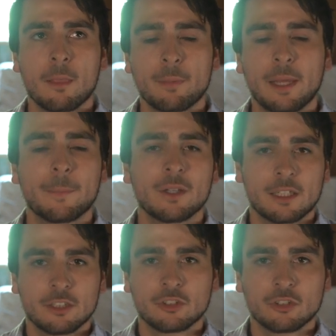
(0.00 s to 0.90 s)
people
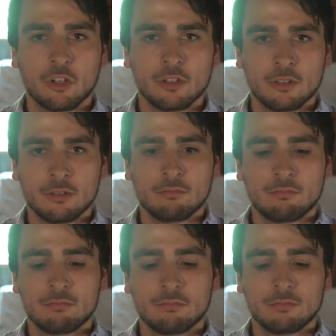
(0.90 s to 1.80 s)
at a certain
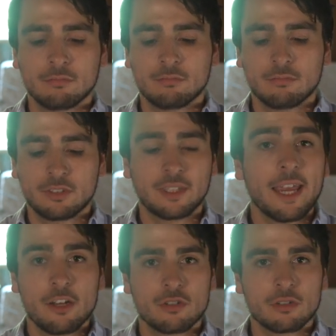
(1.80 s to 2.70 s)

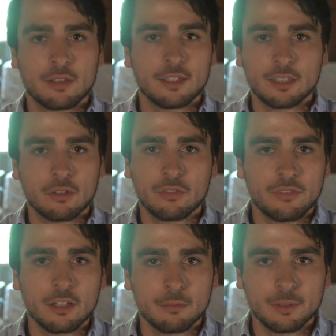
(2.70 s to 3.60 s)
stage in their
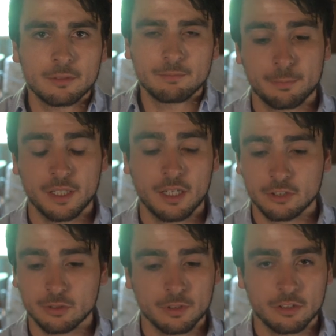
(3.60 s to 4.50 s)
self-development. But yeah, I
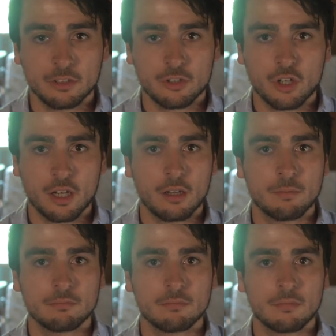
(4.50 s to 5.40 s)
just wanted to
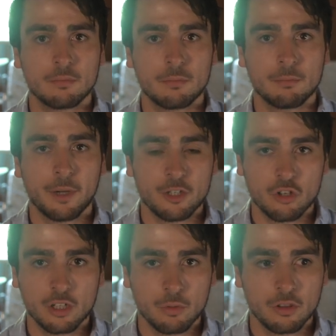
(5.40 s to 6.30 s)
share my
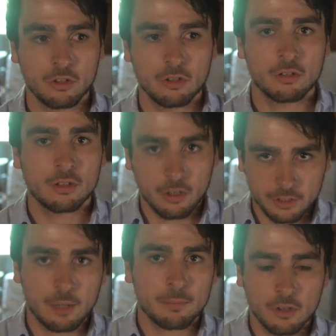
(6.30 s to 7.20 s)
journey with you. I'll
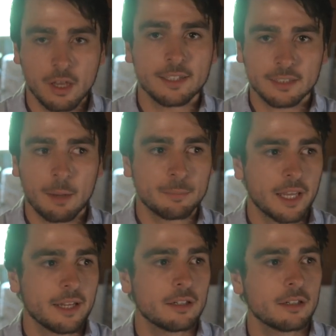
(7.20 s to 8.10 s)
keep you guys
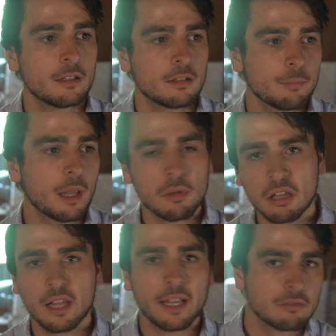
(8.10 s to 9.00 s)
updated, maybe
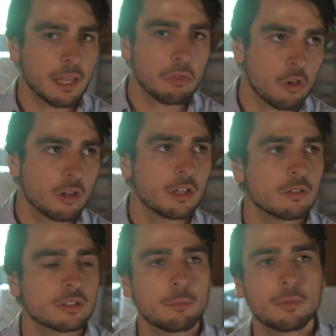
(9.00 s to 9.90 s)
at like day thirty or
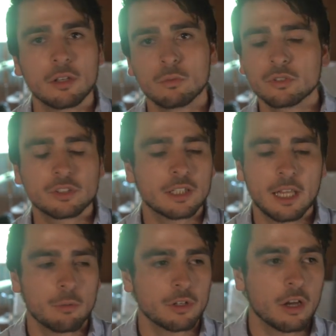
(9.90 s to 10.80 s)
something. We'll see
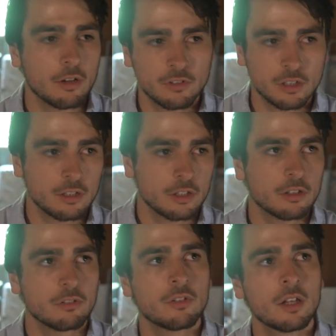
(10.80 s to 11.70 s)
how we go. I've got a lot
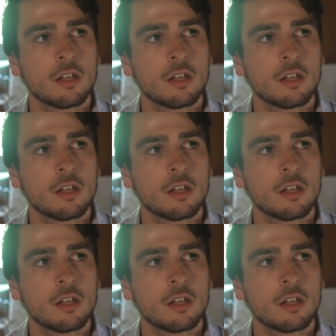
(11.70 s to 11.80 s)
of